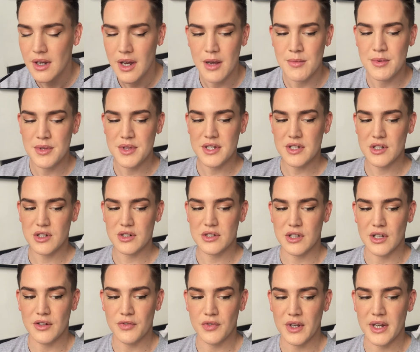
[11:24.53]
I mean, this looks
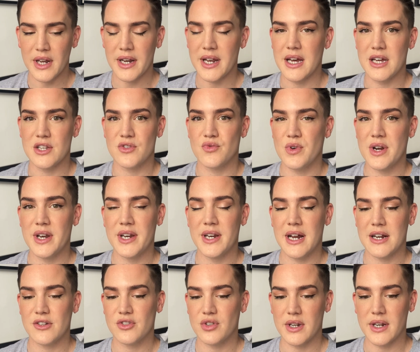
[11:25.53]
lovely and it has really
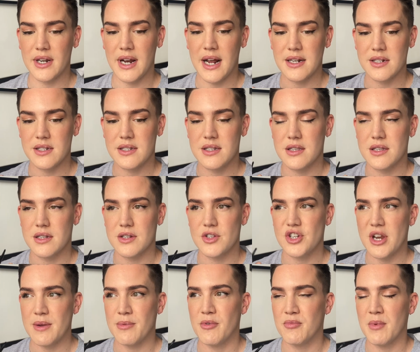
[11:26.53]
naturally enhanced the
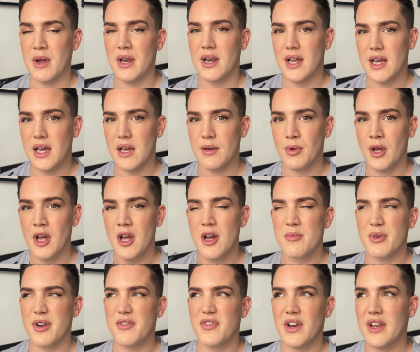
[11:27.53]
shape of my lip,
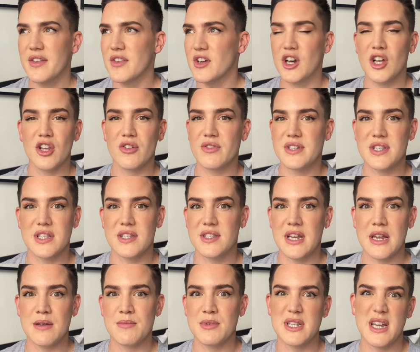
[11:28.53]
but I feel like the colour is the
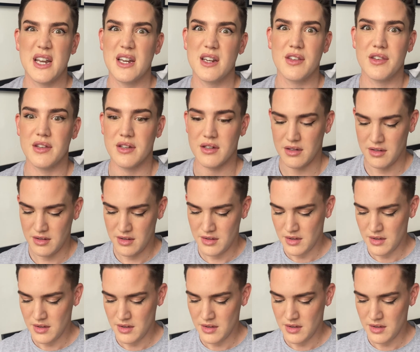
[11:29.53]
same as any other,